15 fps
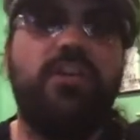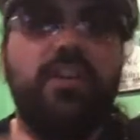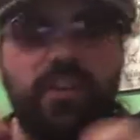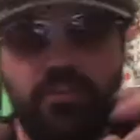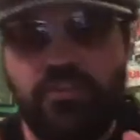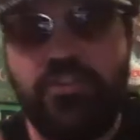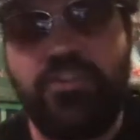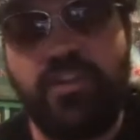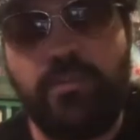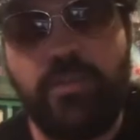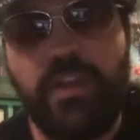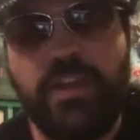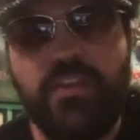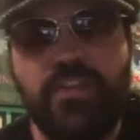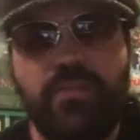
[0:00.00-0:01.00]
because they're
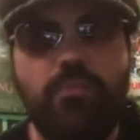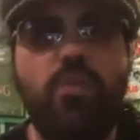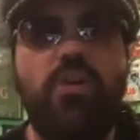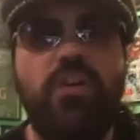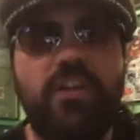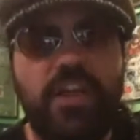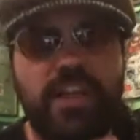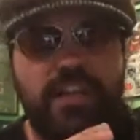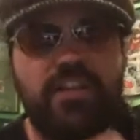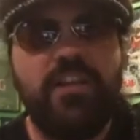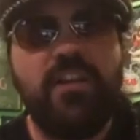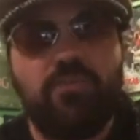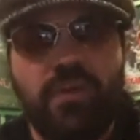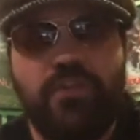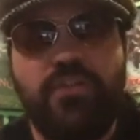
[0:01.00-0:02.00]
siblings, it's more like
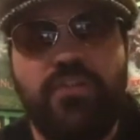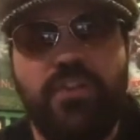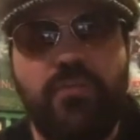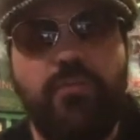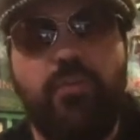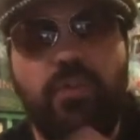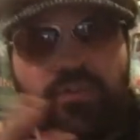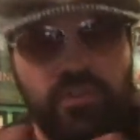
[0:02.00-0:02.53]
referencing both